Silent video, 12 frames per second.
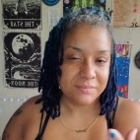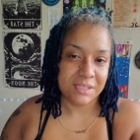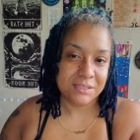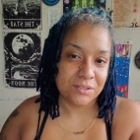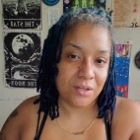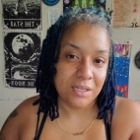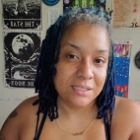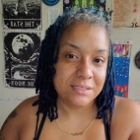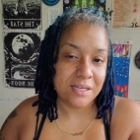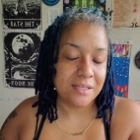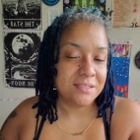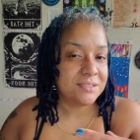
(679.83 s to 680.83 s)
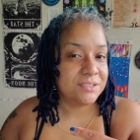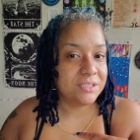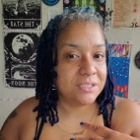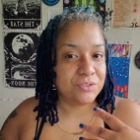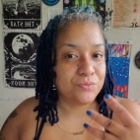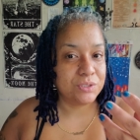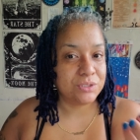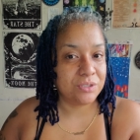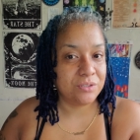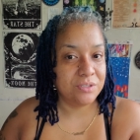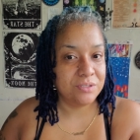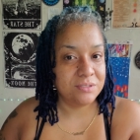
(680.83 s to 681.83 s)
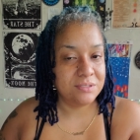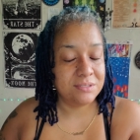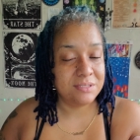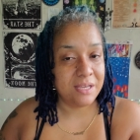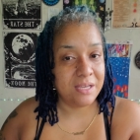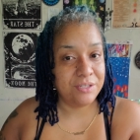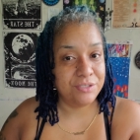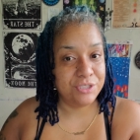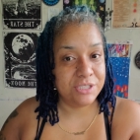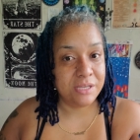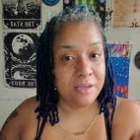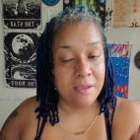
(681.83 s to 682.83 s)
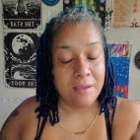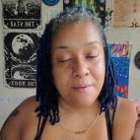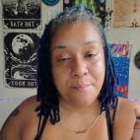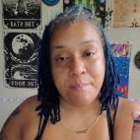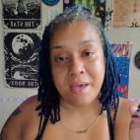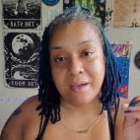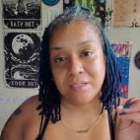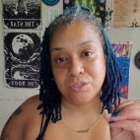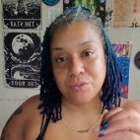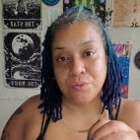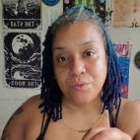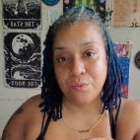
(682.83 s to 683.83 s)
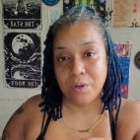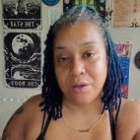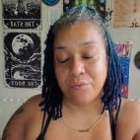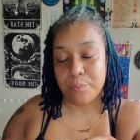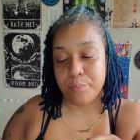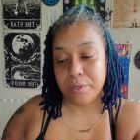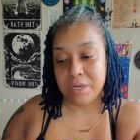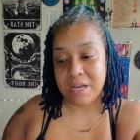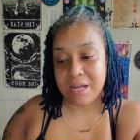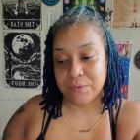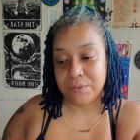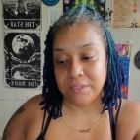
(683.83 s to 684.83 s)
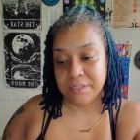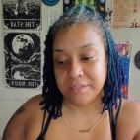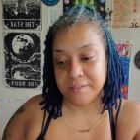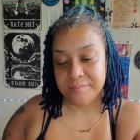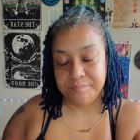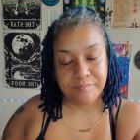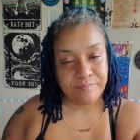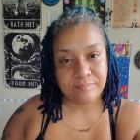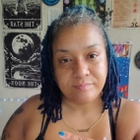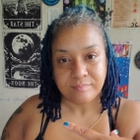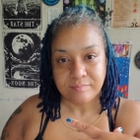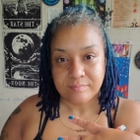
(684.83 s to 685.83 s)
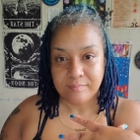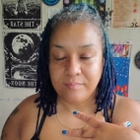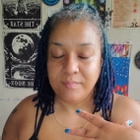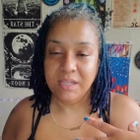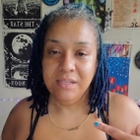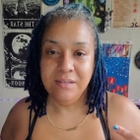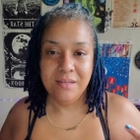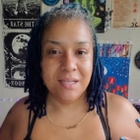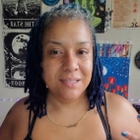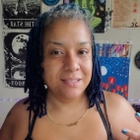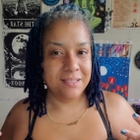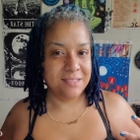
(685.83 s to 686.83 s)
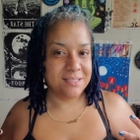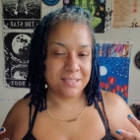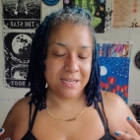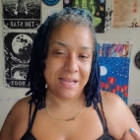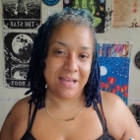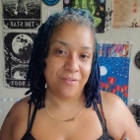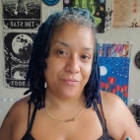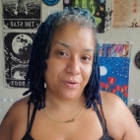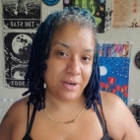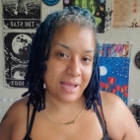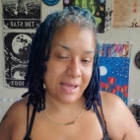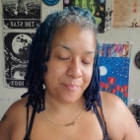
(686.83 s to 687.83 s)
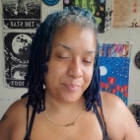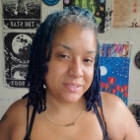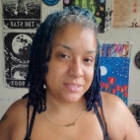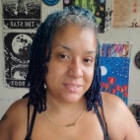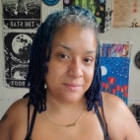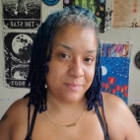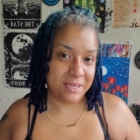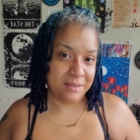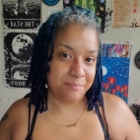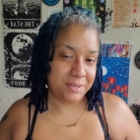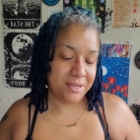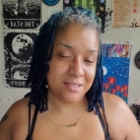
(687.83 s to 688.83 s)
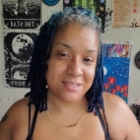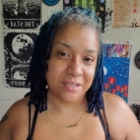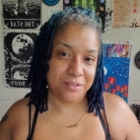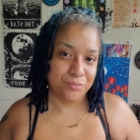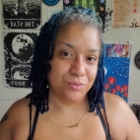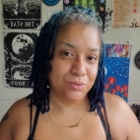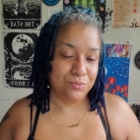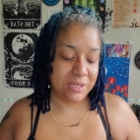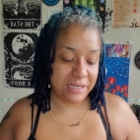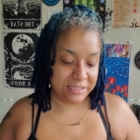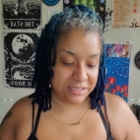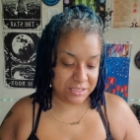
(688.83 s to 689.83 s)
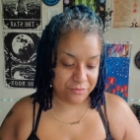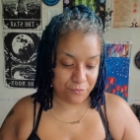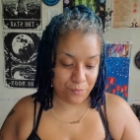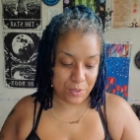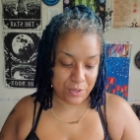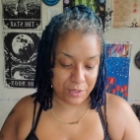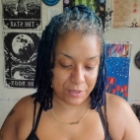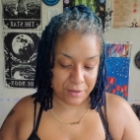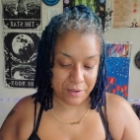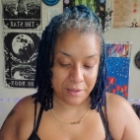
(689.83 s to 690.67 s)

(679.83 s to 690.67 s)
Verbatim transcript: That's all it does. It just returns the energy back to whoever put it out there nothing is going to ever happen to me because I don't do negative work.